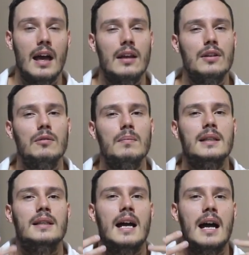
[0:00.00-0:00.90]
and then you'll
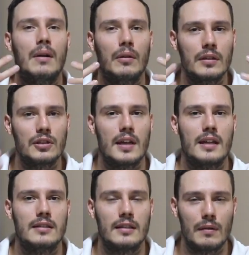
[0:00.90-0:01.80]
miss out on the
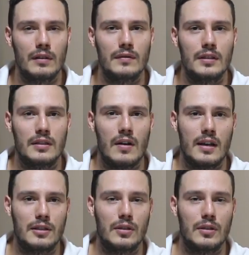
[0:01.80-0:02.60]
chance to get rid of tinnitus.